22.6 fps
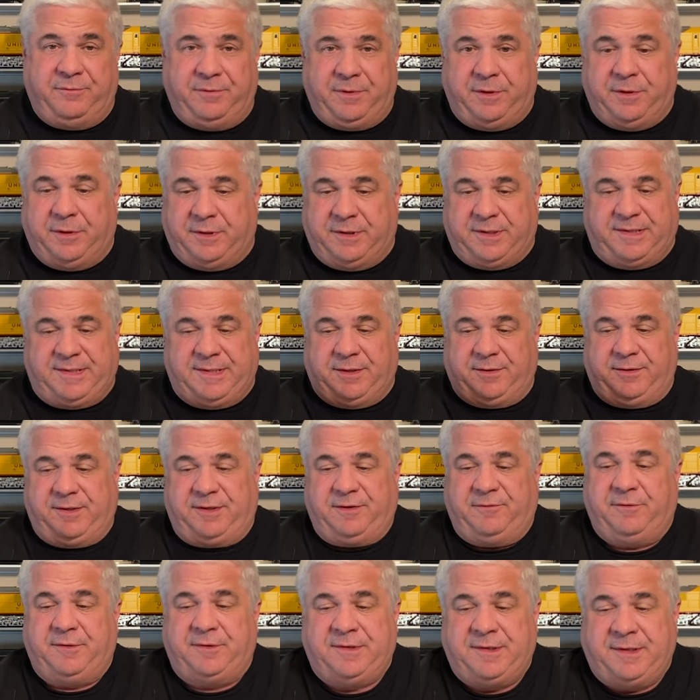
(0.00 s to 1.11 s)
really hard to tell the
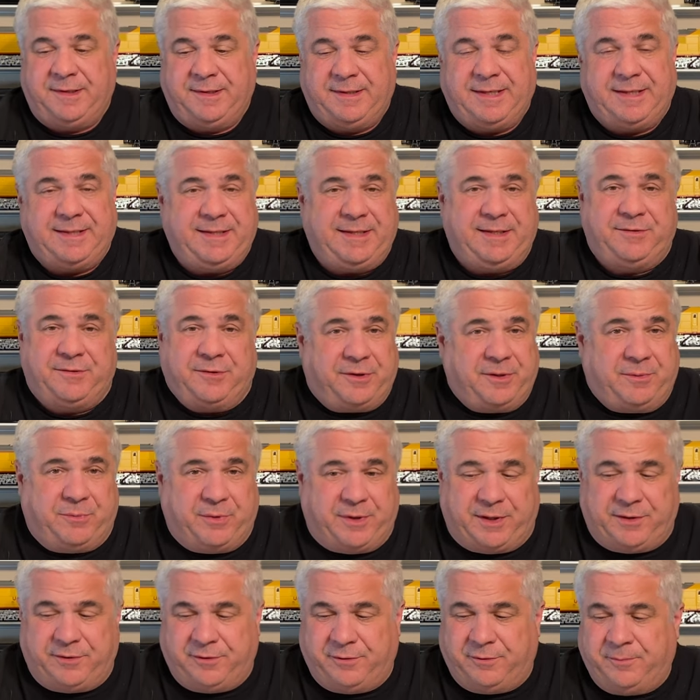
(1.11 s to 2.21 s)
difference that these aren't
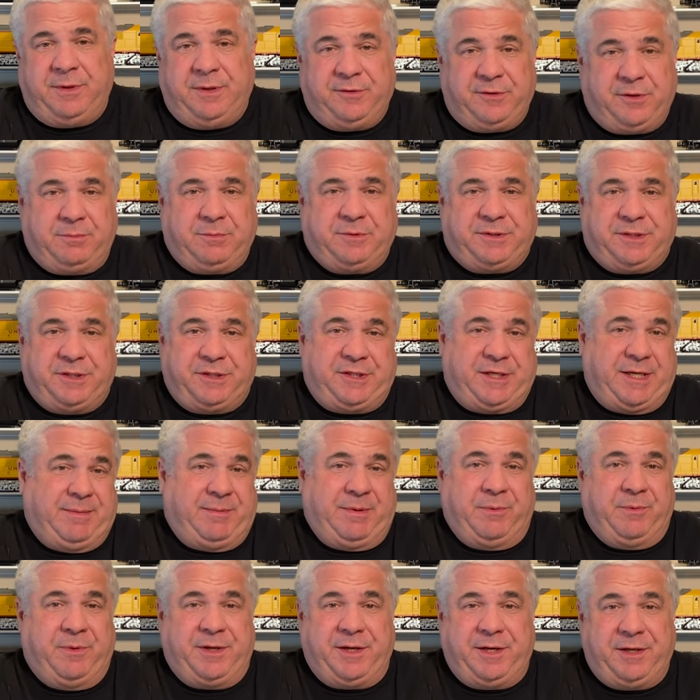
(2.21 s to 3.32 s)
brand new. It's almost a shame that
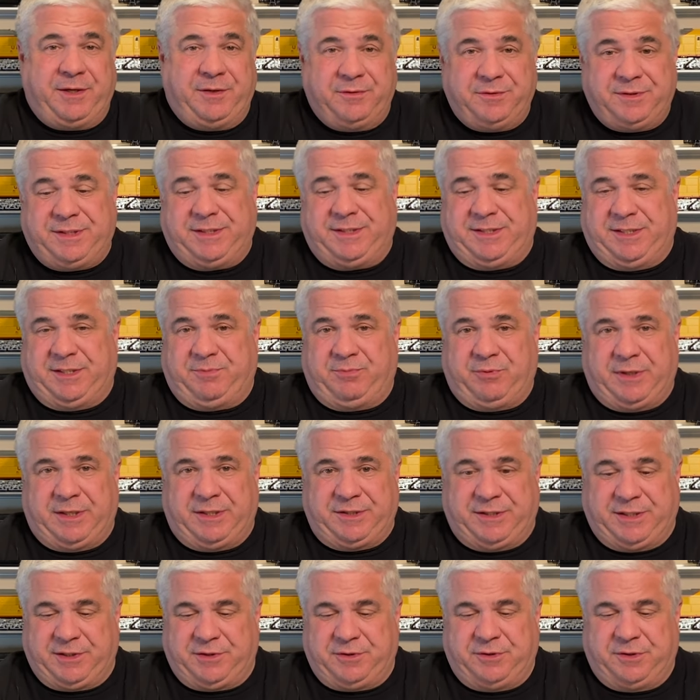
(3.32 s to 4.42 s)
we're going to use these as
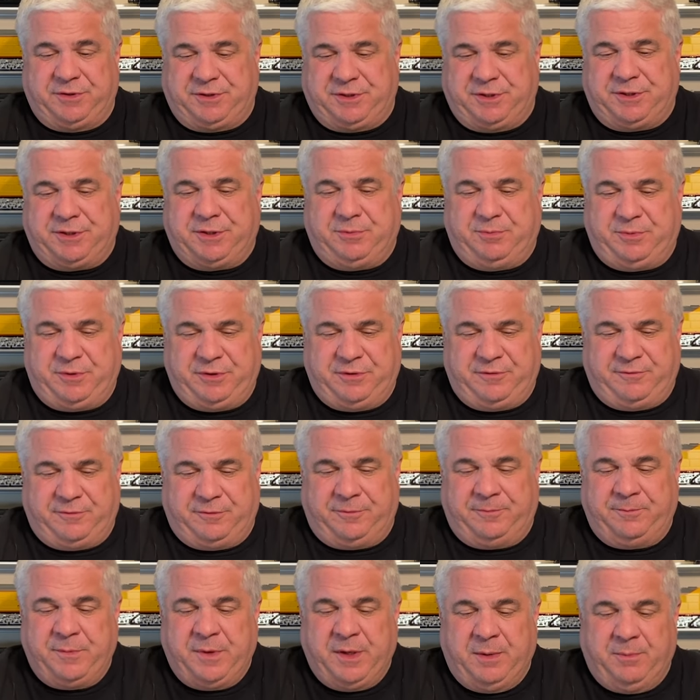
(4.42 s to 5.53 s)
project cars. They're so
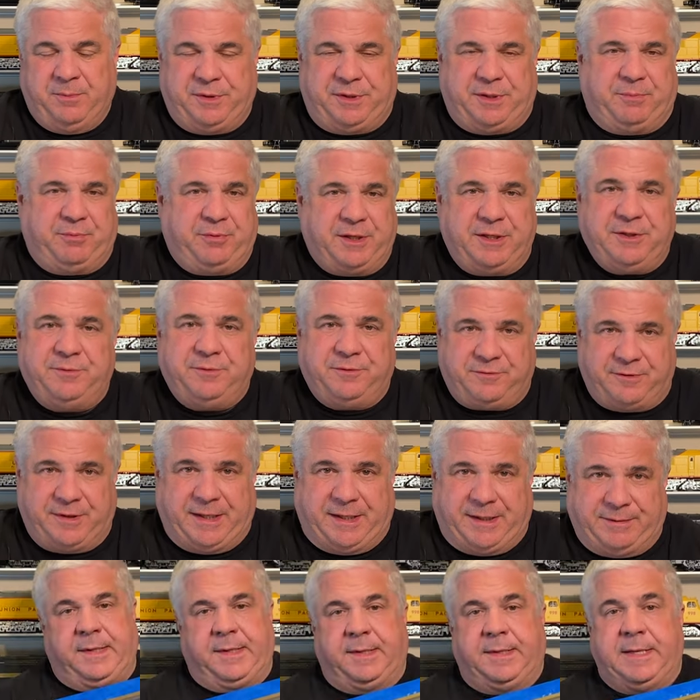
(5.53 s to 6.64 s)
beautiful, but the price was
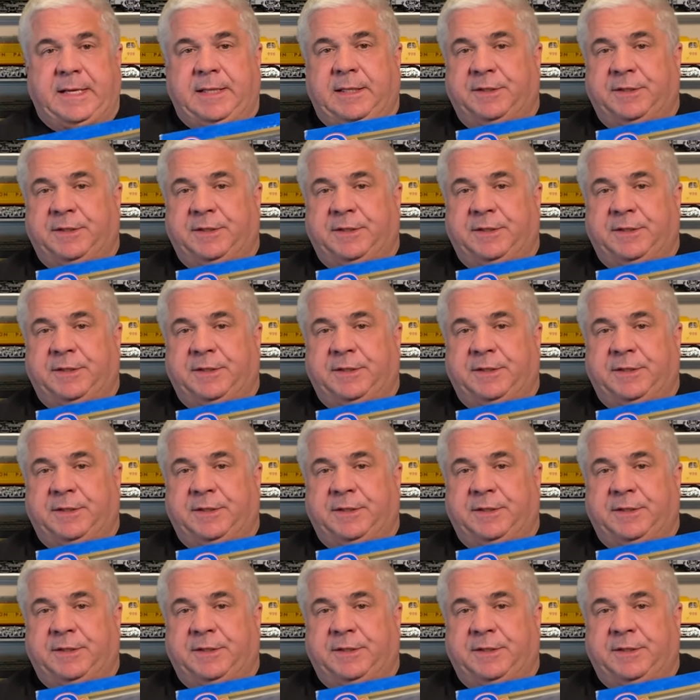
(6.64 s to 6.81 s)
right. Now